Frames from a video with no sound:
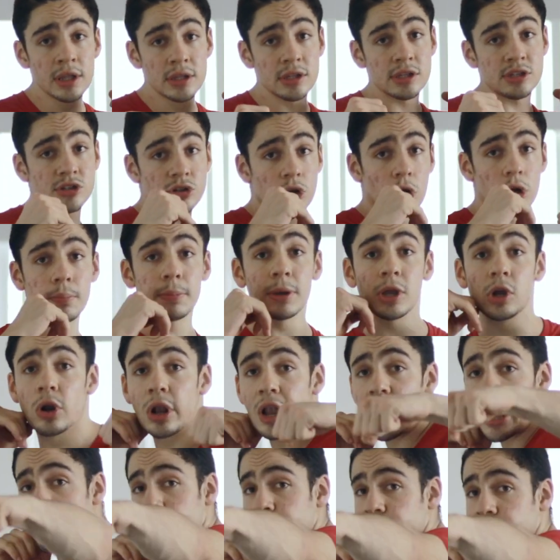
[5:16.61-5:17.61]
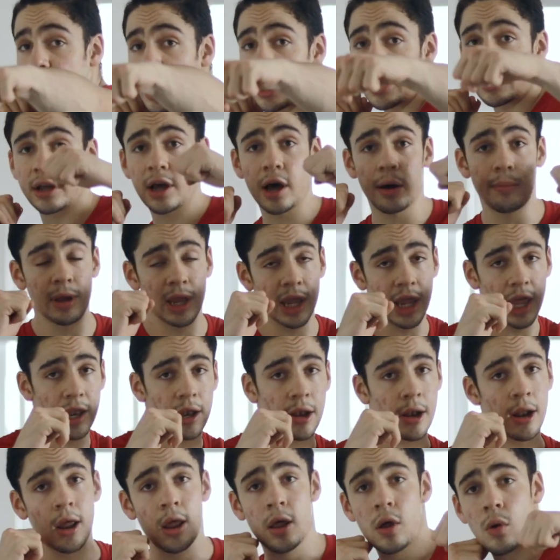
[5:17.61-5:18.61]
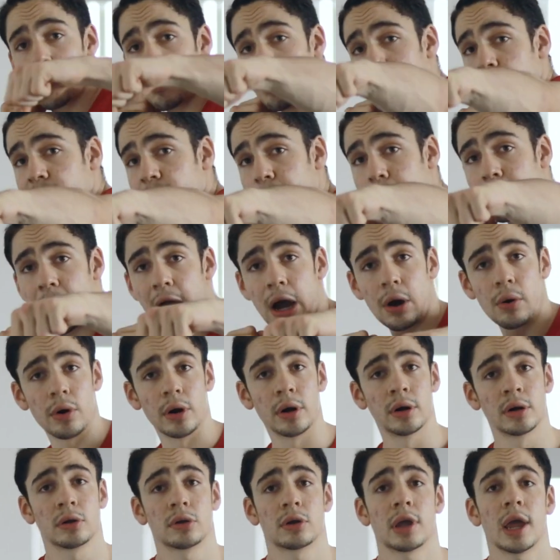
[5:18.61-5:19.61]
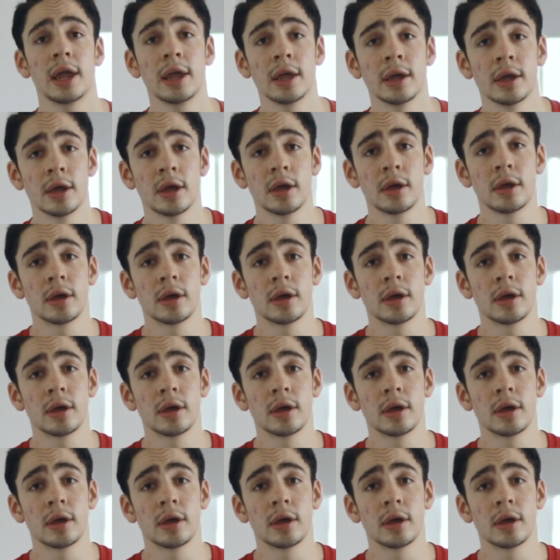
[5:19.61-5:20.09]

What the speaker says: this is going to be your left hand coming in with the power, okay?